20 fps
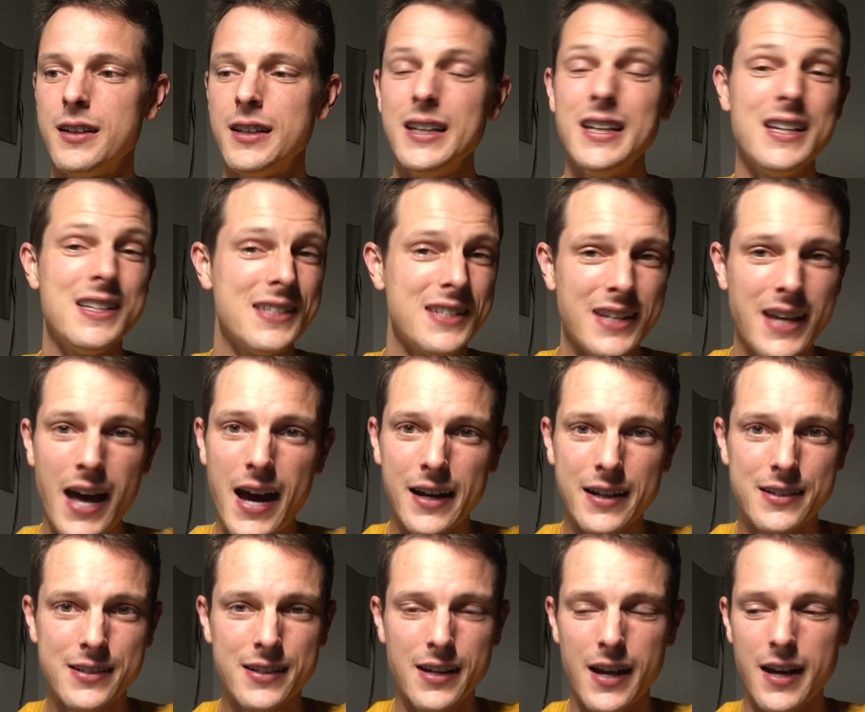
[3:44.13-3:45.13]
easy
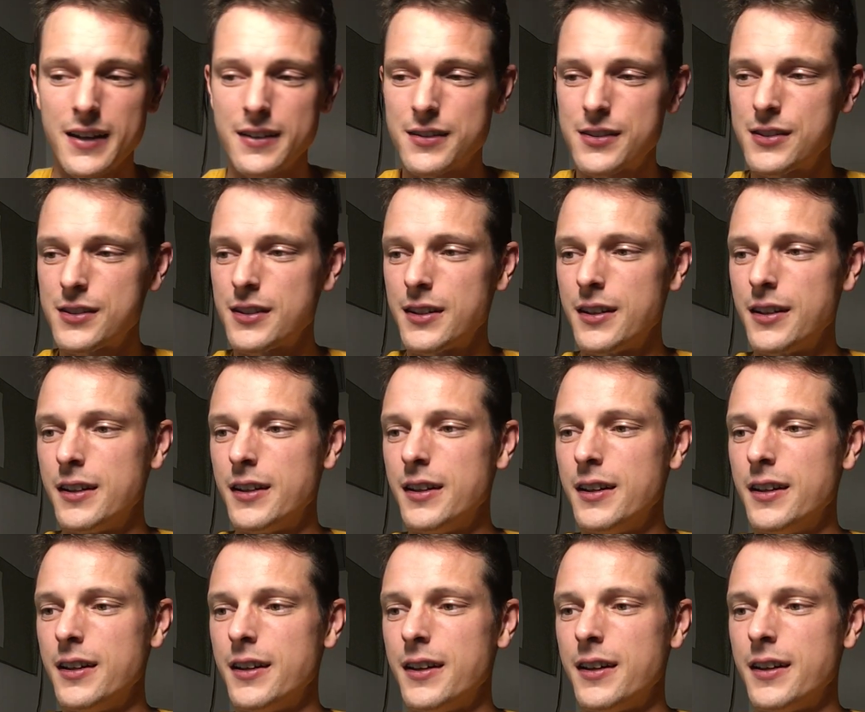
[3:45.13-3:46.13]
access,
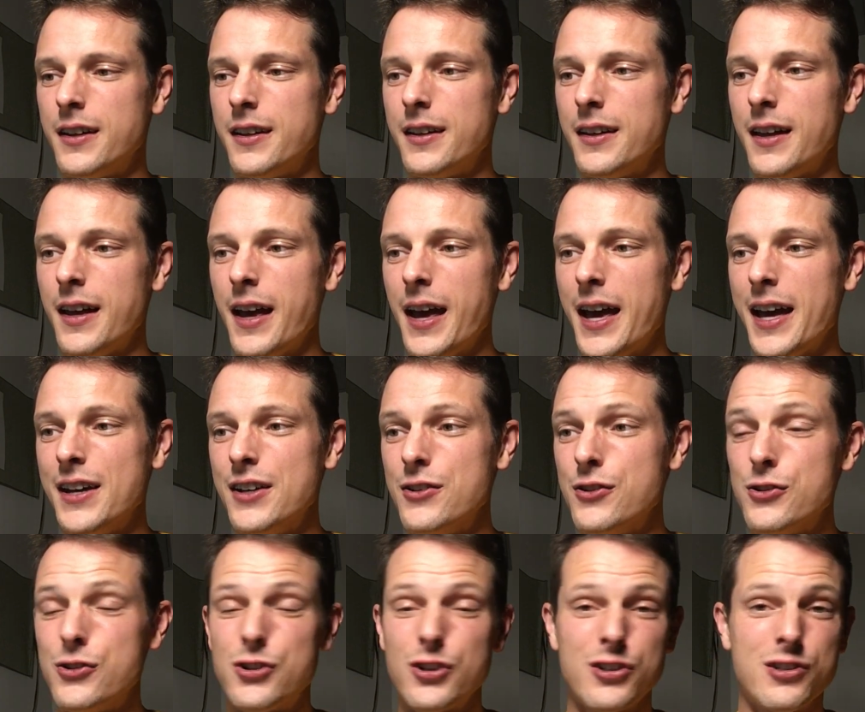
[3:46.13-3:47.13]

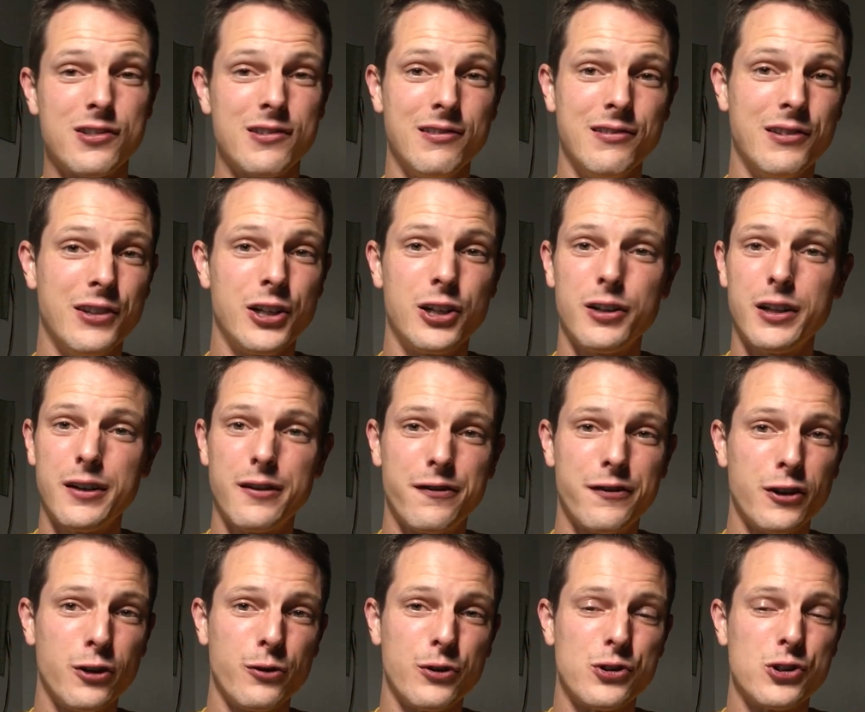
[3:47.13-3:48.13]
and just literally
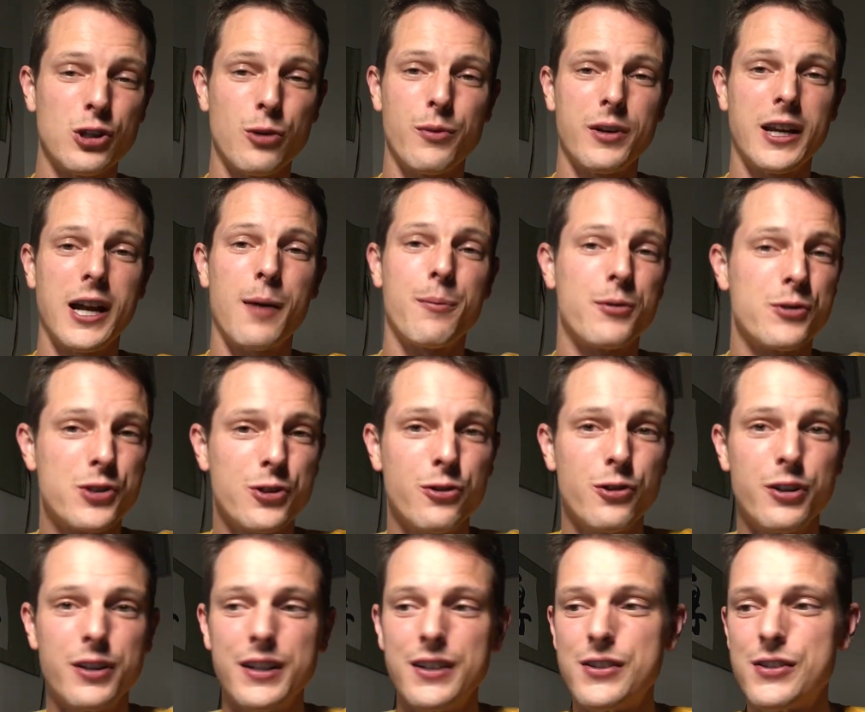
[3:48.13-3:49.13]
filled with so many
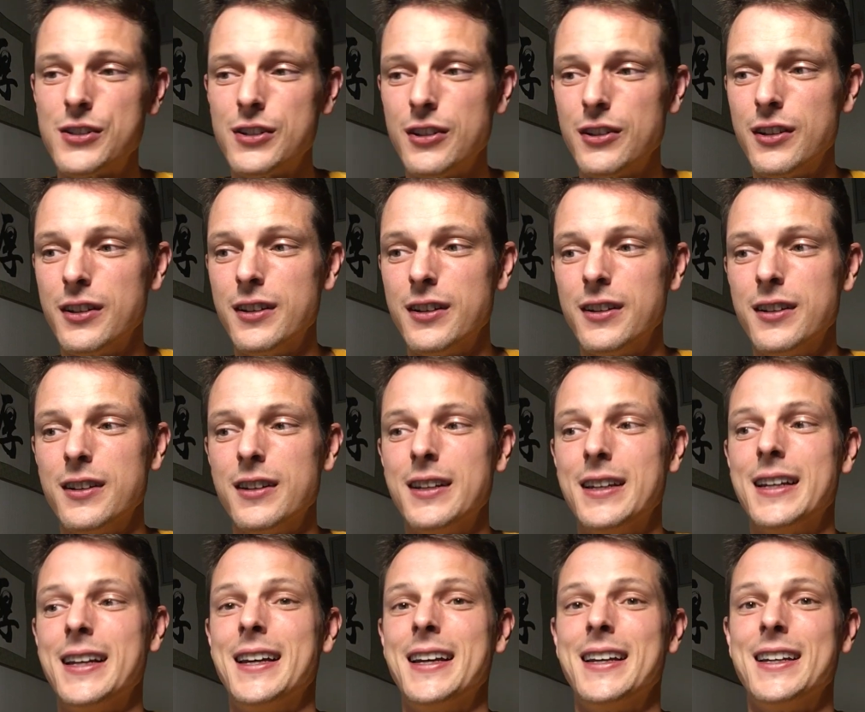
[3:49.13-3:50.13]
opportunities,
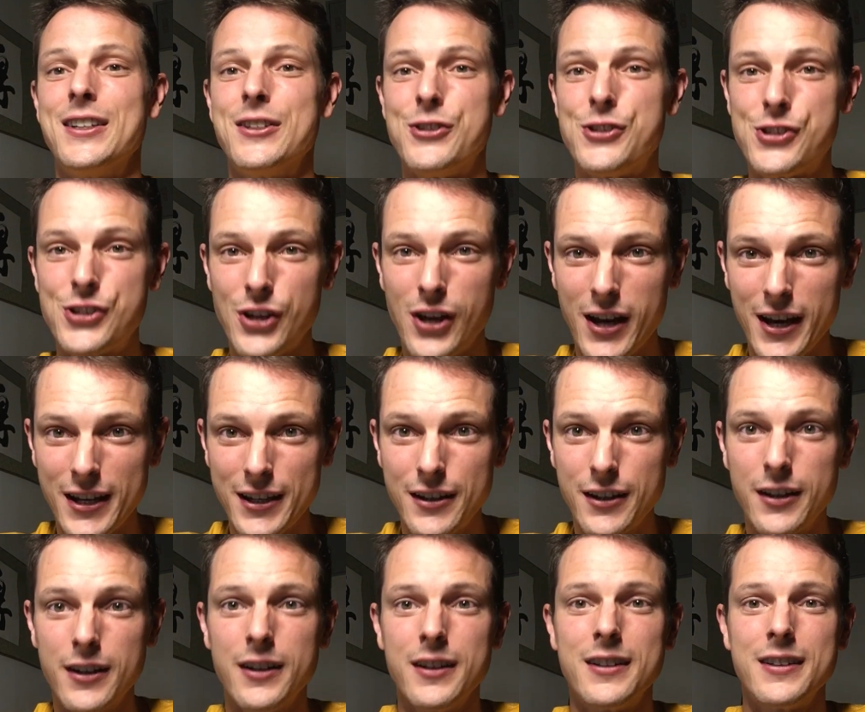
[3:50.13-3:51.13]

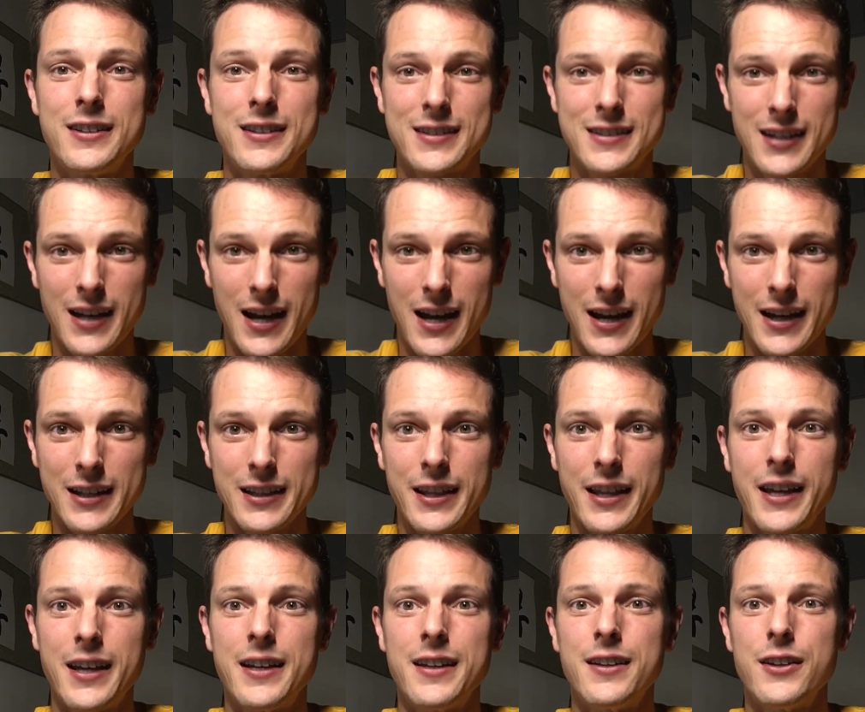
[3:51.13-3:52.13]
China,
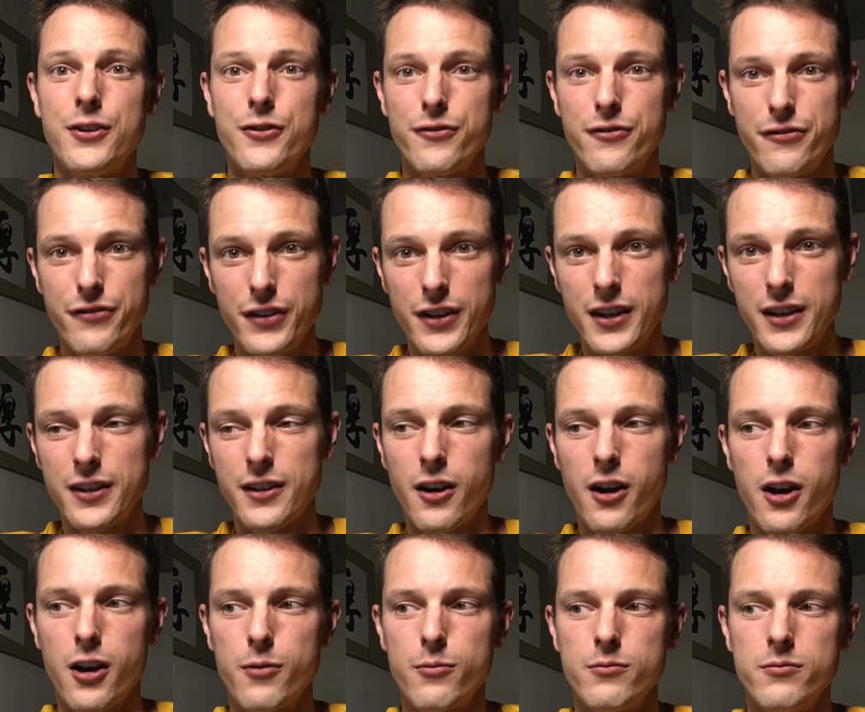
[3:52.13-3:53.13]
Thailand,
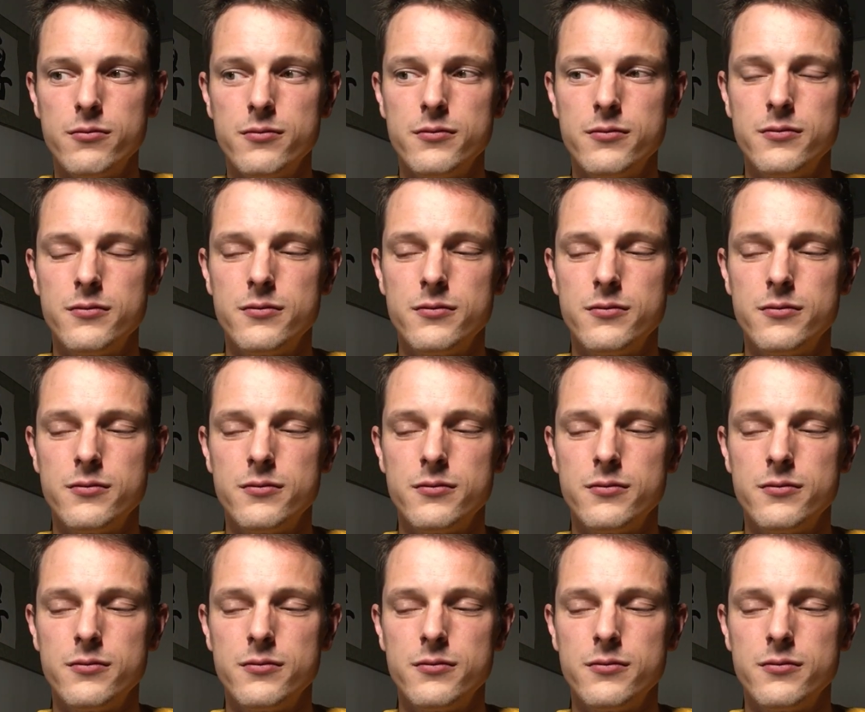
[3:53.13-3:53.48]
Vietnam,